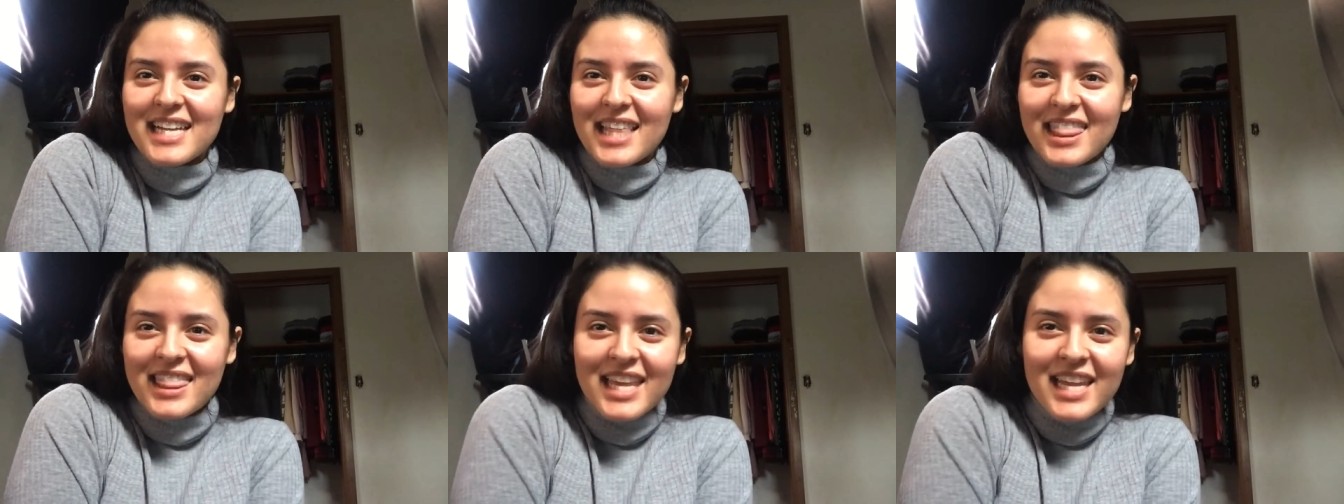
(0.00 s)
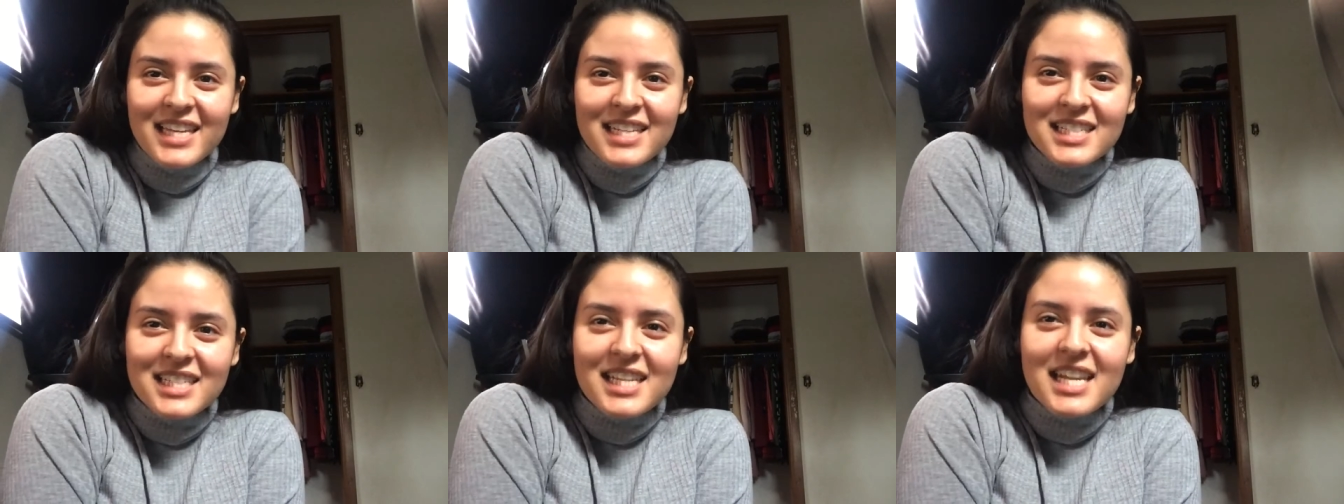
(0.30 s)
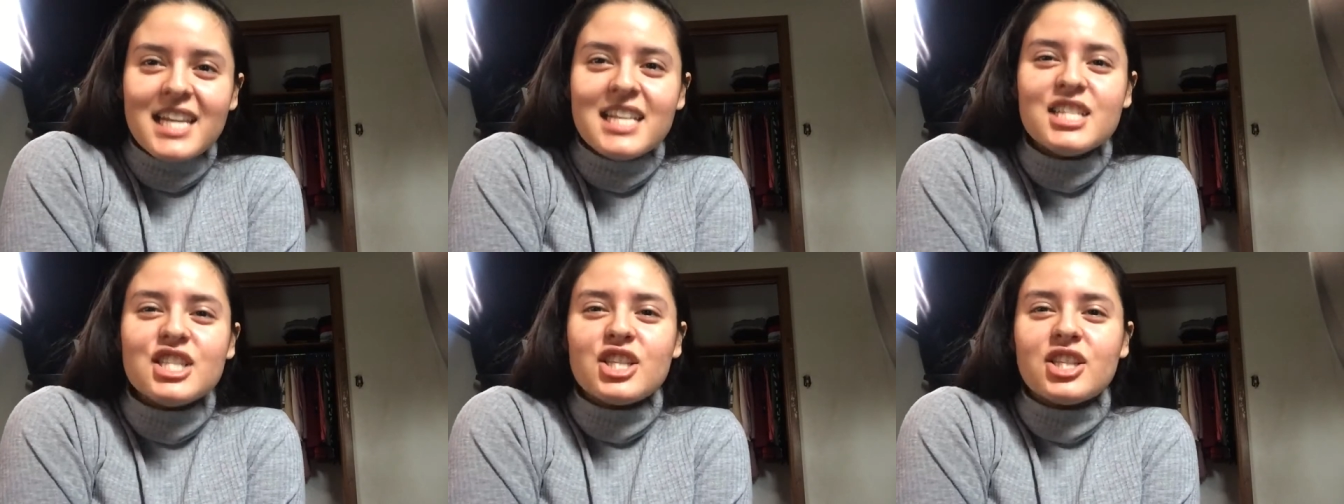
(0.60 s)
I think
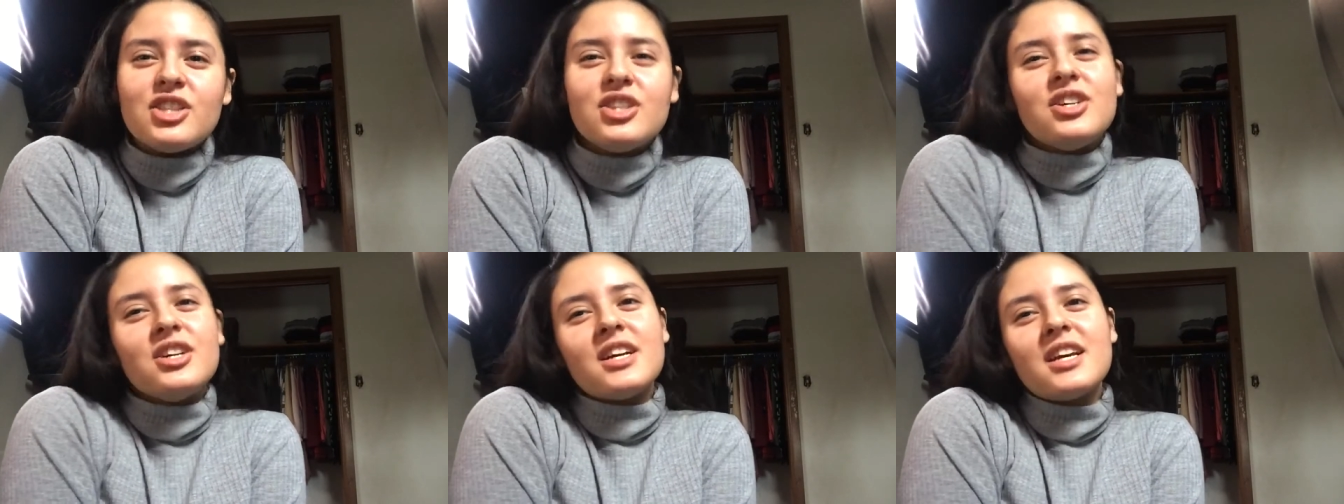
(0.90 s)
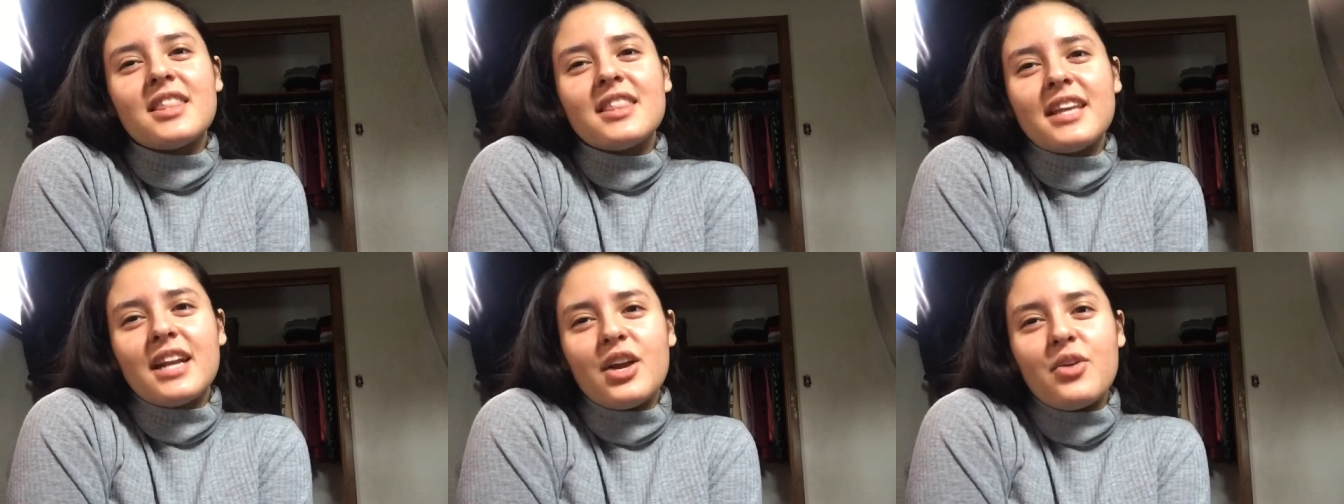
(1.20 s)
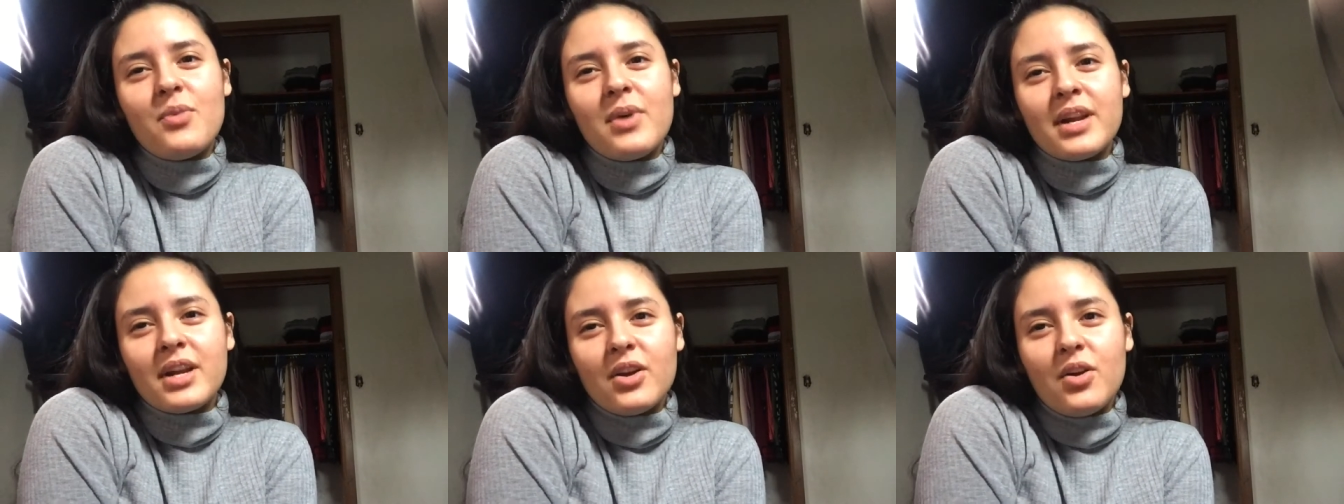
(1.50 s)
today's look that I
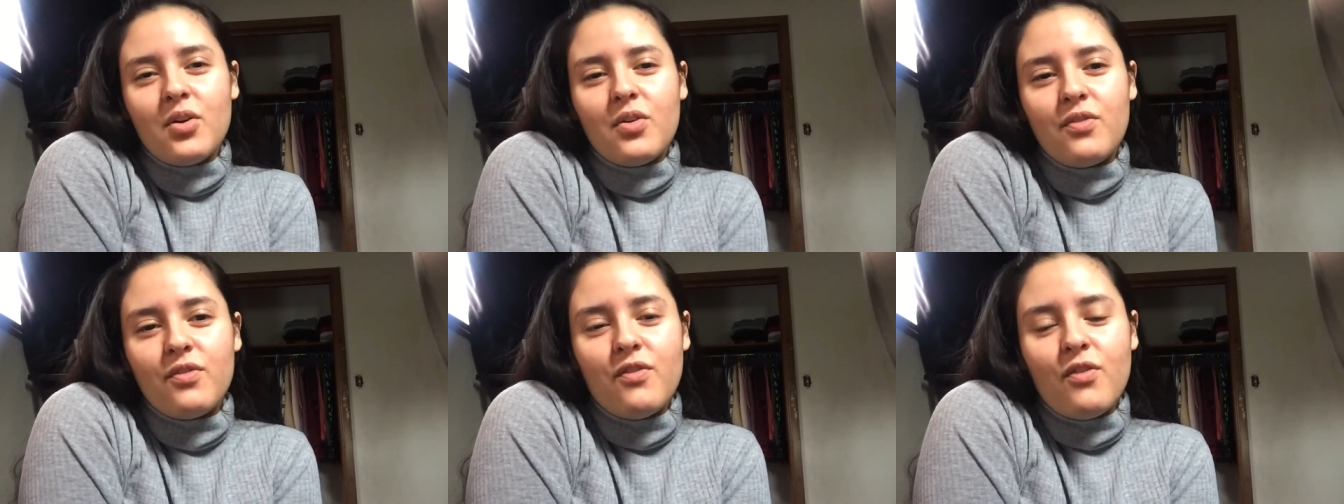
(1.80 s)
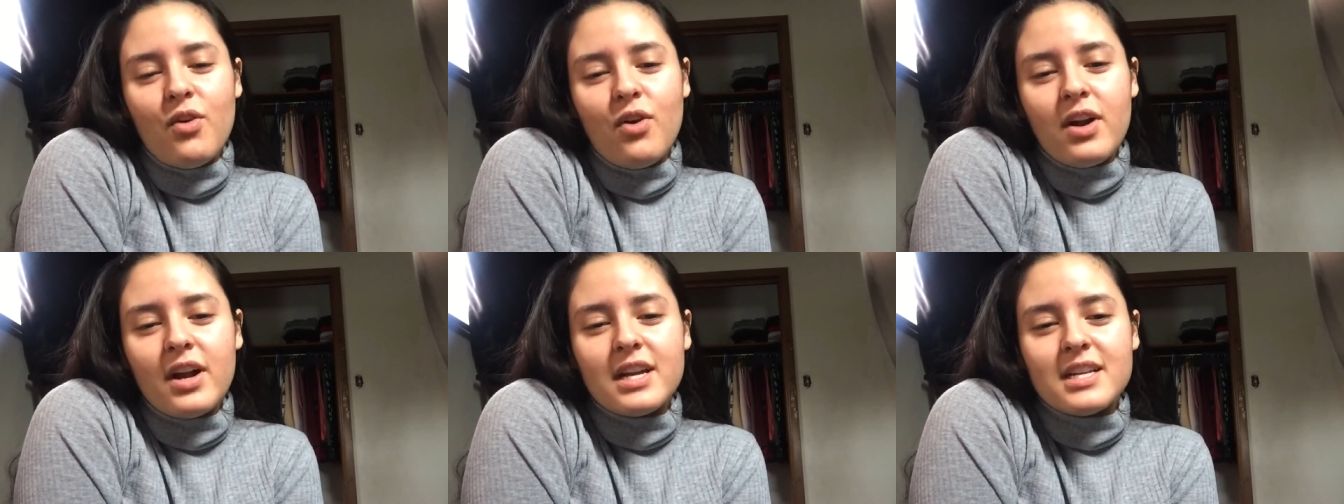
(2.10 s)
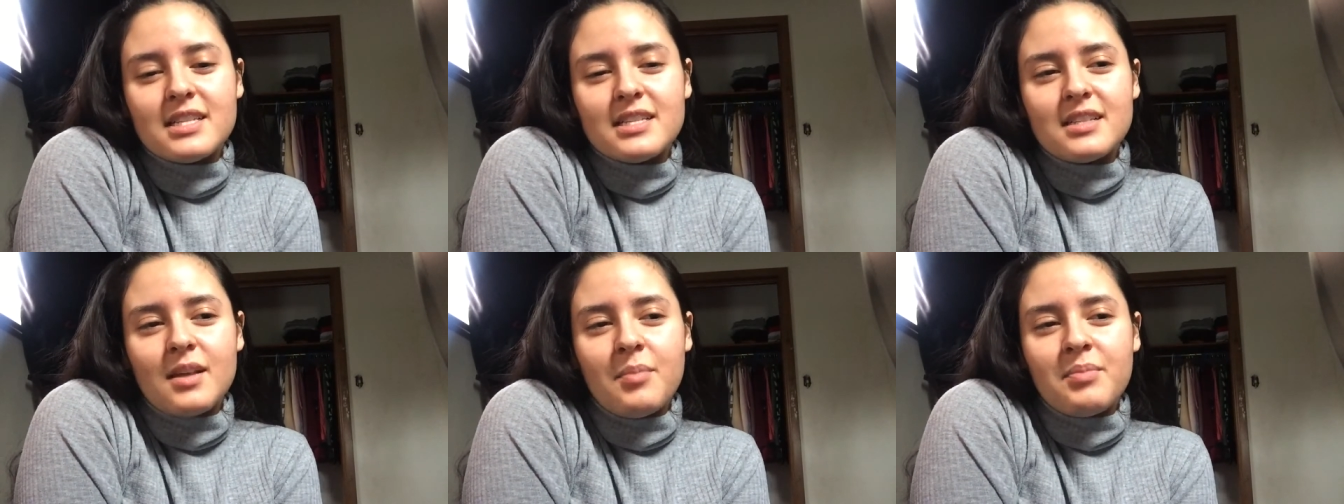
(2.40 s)
want to go for
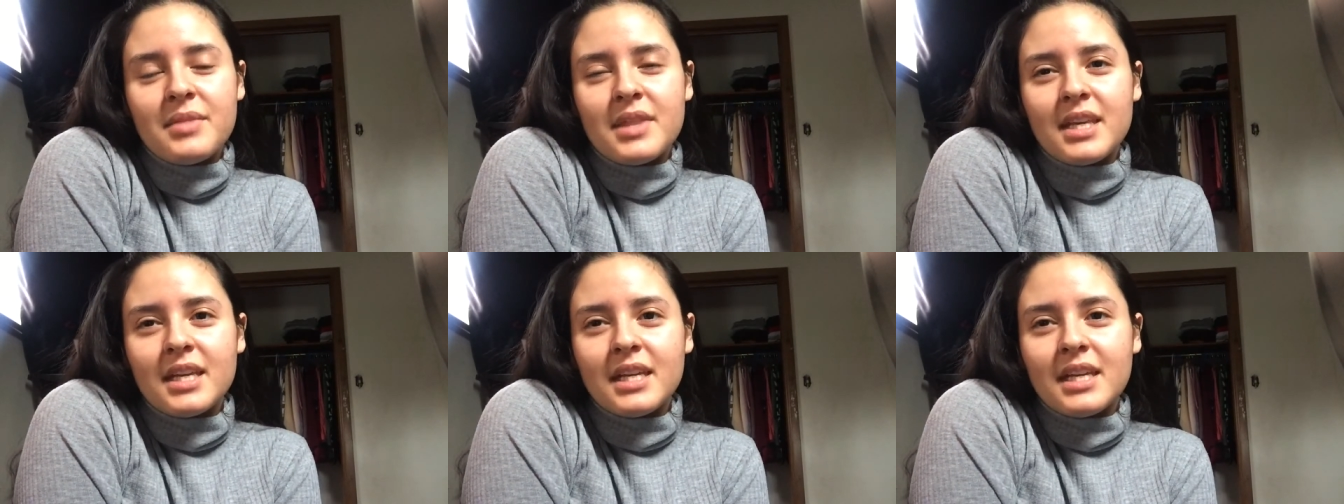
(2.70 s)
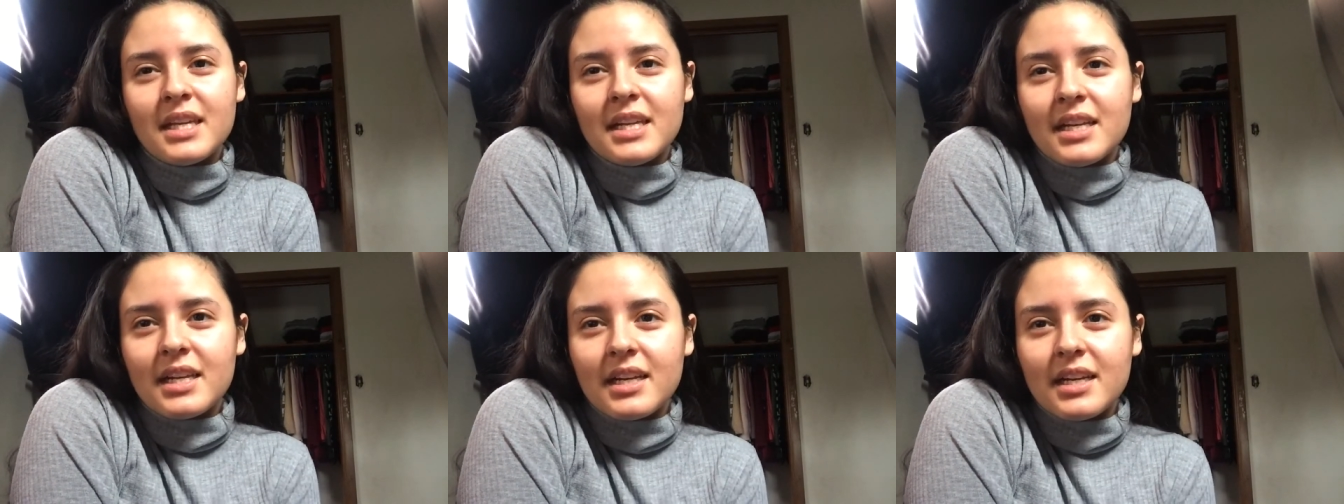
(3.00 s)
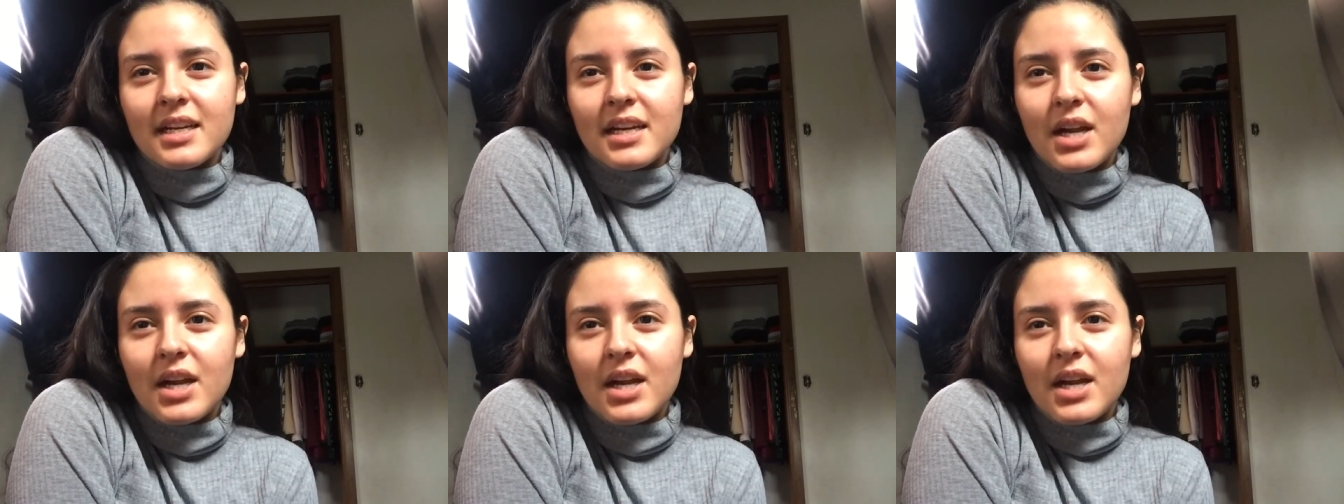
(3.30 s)
is something